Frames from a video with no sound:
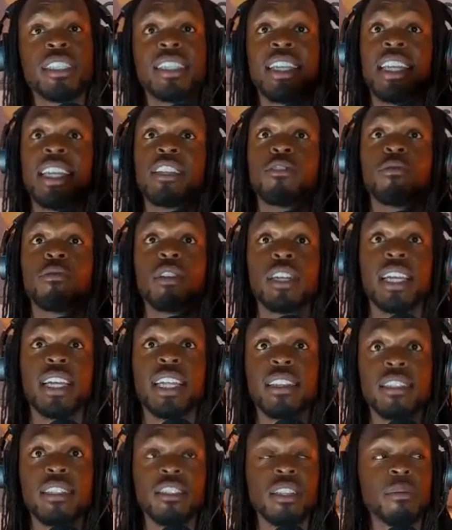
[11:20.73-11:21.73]
and then you look at
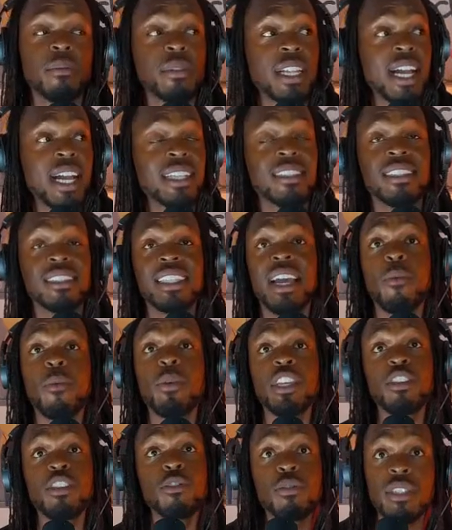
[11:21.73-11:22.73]
the gym classes that we
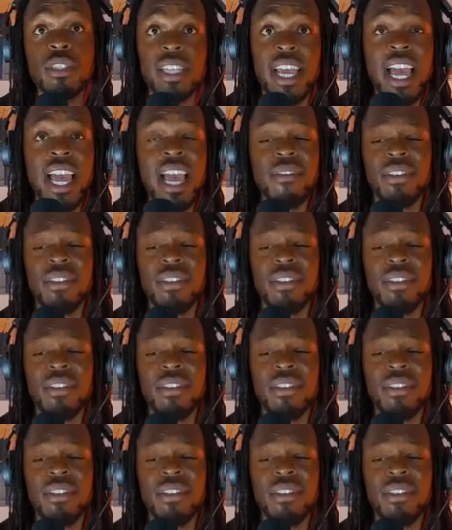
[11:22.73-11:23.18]
used to have,